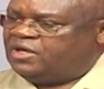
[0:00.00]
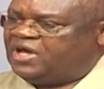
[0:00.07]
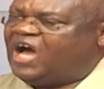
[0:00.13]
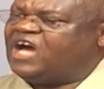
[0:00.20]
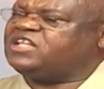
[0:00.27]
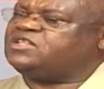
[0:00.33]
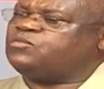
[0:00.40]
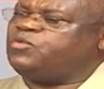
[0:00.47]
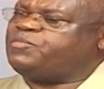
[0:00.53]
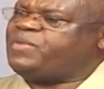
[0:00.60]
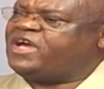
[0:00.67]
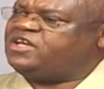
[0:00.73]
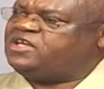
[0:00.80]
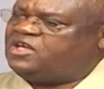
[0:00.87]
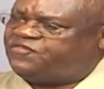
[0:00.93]
and we
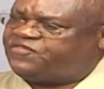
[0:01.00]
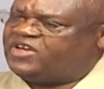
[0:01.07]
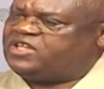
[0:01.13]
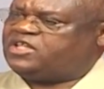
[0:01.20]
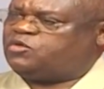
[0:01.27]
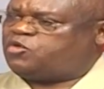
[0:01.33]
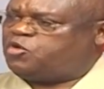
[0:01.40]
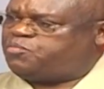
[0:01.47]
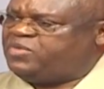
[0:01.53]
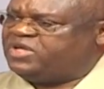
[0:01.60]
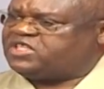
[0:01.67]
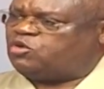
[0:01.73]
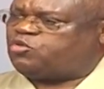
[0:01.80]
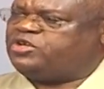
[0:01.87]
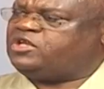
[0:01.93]
buy different equipment
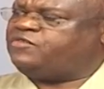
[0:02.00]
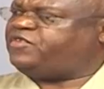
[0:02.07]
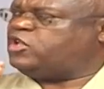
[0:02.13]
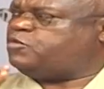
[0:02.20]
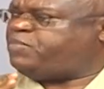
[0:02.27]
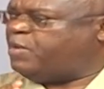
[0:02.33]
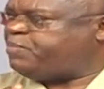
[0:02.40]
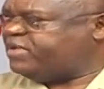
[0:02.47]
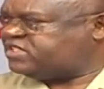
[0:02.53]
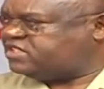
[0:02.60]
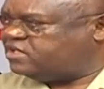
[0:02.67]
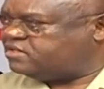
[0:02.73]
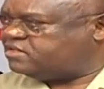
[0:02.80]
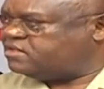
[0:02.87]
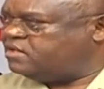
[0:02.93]
for different
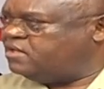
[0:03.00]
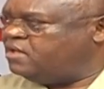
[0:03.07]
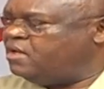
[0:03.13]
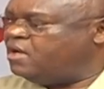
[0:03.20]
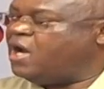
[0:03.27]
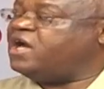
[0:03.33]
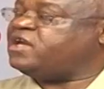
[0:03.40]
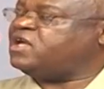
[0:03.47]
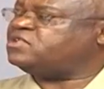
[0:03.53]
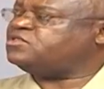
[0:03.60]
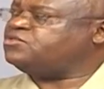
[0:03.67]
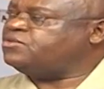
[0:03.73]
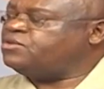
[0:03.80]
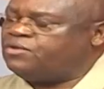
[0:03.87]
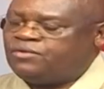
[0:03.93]
purposes. And as
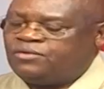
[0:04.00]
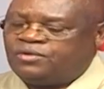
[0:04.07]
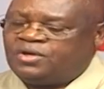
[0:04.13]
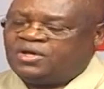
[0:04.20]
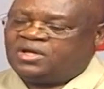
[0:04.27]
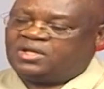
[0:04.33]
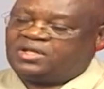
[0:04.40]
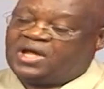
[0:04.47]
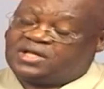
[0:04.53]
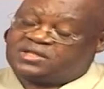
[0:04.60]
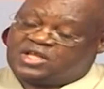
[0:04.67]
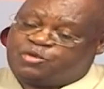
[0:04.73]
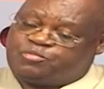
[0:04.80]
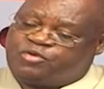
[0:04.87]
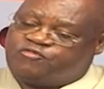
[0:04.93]
you know, that
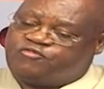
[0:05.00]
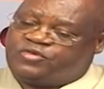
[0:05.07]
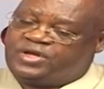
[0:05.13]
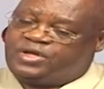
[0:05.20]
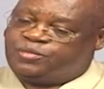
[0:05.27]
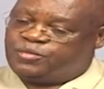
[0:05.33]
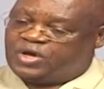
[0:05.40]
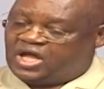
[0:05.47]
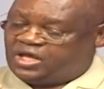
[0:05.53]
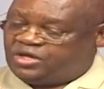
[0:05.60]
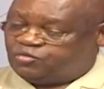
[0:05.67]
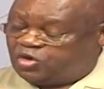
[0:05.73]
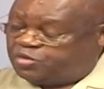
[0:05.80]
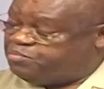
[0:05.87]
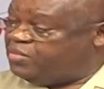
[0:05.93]
type of
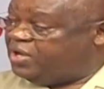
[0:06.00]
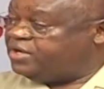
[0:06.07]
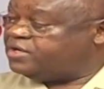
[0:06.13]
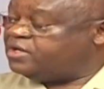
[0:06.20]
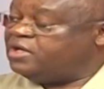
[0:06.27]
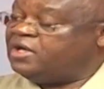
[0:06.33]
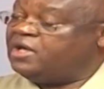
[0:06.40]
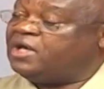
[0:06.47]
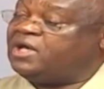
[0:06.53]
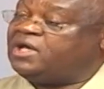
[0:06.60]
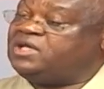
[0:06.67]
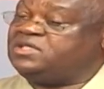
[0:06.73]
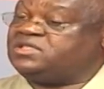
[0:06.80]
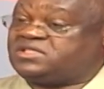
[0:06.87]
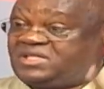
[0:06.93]
equipment
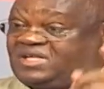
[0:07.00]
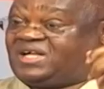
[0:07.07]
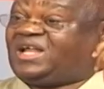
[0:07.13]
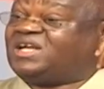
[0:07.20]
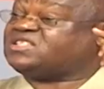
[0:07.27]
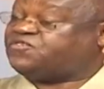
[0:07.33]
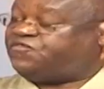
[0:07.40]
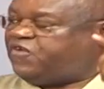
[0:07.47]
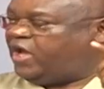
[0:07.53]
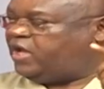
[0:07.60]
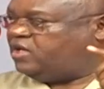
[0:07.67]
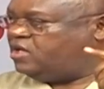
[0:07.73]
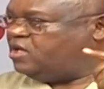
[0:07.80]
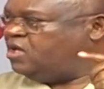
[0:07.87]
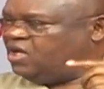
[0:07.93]
is
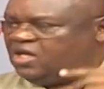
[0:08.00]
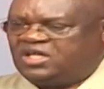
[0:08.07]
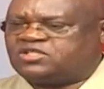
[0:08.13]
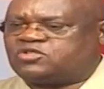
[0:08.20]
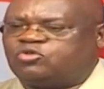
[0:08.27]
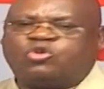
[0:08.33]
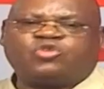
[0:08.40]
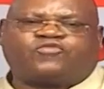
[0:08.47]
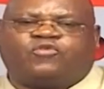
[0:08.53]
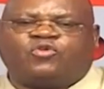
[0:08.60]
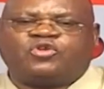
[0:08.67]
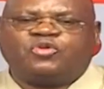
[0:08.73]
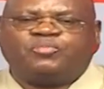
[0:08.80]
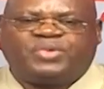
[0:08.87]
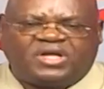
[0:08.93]
classified. It's not
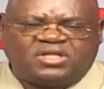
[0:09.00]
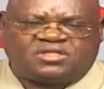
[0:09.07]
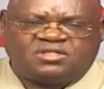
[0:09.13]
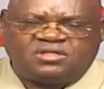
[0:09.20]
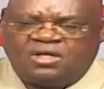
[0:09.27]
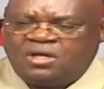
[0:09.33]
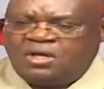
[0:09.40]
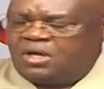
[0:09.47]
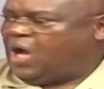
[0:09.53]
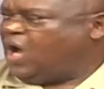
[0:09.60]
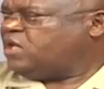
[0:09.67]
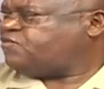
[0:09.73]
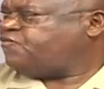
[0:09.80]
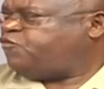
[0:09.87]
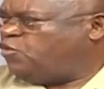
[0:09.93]
for debate
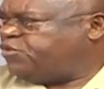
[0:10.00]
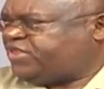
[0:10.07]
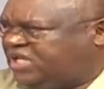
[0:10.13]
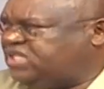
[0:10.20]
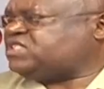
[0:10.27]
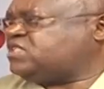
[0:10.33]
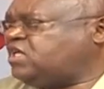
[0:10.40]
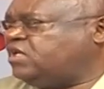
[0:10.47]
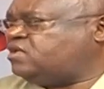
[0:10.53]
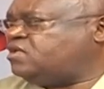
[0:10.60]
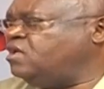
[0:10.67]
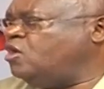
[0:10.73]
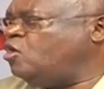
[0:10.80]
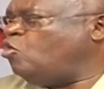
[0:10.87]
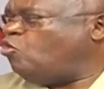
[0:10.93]
at fourth estate
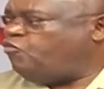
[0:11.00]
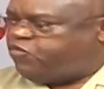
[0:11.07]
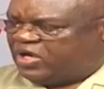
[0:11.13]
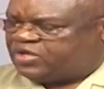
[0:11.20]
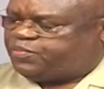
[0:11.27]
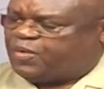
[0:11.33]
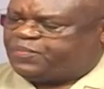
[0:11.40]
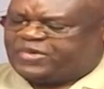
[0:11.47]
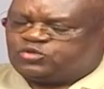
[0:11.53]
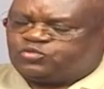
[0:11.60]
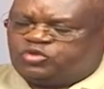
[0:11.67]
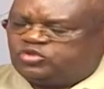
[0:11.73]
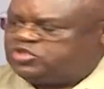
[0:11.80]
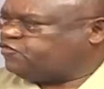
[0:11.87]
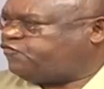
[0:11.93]
or what purpose
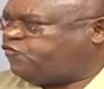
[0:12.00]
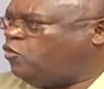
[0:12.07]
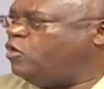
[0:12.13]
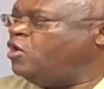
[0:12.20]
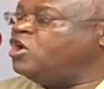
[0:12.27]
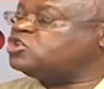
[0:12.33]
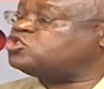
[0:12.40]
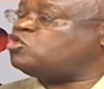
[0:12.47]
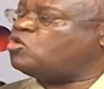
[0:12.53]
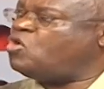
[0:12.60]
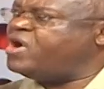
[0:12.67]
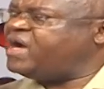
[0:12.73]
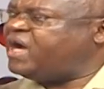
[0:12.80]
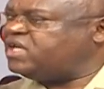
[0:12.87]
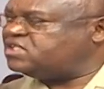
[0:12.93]
we use it for, so
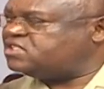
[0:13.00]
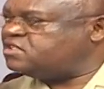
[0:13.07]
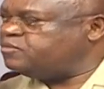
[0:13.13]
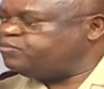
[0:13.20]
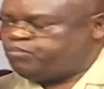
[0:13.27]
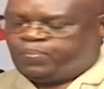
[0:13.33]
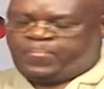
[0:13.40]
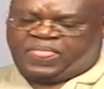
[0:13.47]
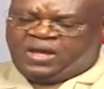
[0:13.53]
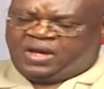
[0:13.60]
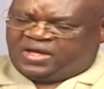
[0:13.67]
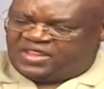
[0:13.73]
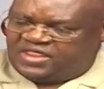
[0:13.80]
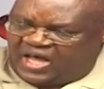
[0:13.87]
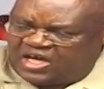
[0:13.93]
long as
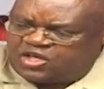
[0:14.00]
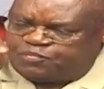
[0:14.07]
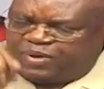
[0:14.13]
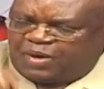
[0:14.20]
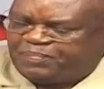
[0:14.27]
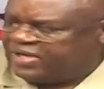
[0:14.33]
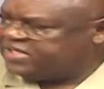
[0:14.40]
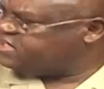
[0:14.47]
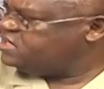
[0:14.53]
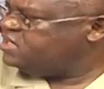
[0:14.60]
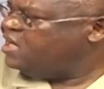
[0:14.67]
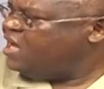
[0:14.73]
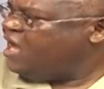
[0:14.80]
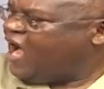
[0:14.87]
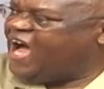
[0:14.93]
that purpose
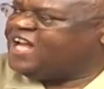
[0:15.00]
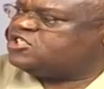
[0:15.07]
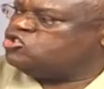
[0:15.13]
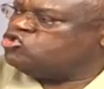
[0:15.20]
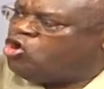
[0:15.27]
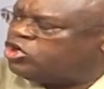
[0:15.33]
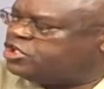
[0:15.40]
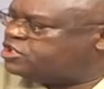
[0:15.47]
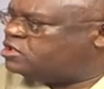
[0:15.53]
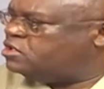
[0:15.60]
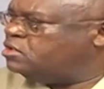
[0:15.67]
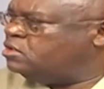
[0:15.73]
has not